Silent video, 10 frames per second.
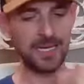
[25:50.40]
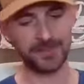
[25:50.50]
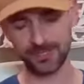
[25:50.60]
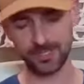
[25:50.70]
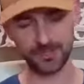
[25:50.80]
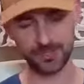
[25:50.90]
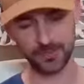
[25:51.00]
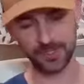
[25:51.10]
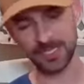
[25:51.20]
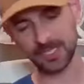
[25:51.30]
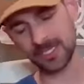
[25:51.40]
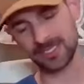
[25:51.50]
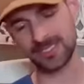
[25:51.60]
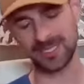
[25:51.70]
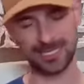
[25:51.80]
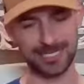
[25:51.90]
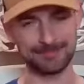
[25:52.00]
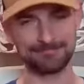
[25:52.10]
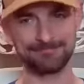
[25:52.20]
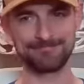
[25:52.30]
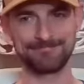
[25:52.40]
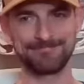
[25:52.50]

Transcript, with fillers: Thought that was a really good um,